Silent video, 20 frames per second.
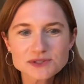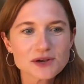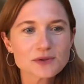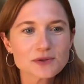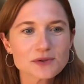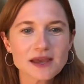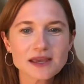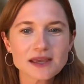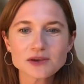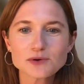So
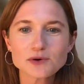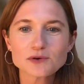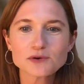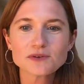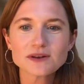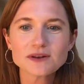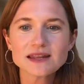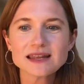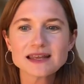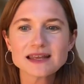thank you all
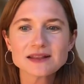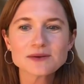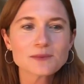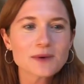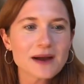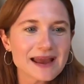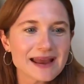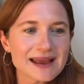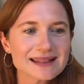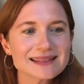for leading the
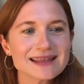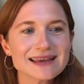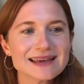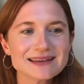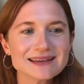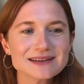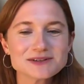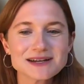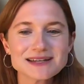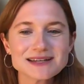way, and
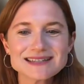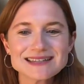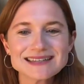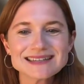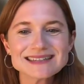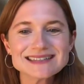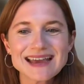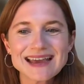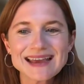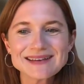thank you, Tracy
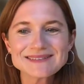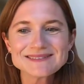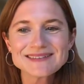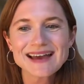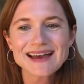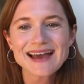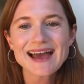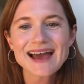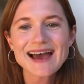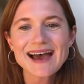and Dave.
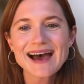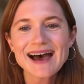